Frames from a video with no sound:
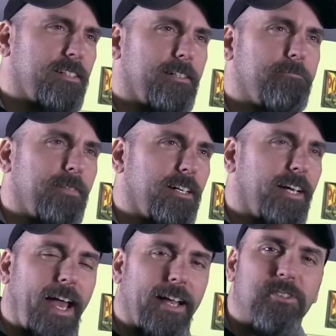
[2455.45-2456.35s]
Uh, uh,
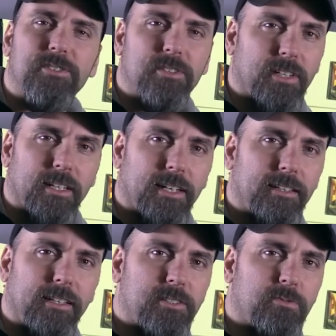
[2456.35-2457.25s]
add a circuit, I
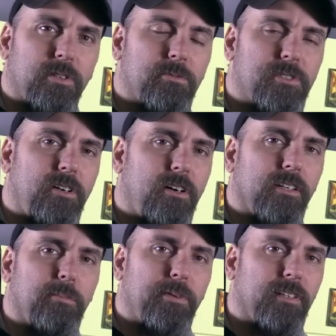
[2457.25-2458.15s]
think is what it was
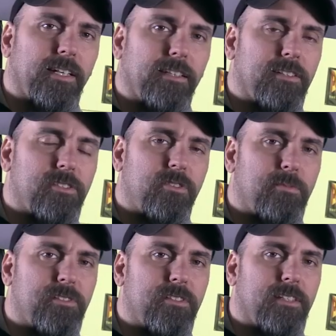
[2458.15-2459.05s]
called. I put a link in the
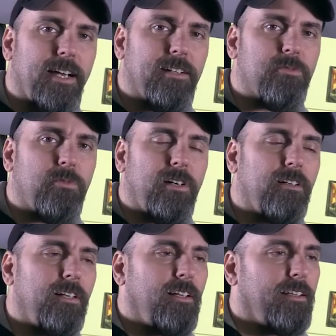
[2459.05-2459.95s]
description to that as well.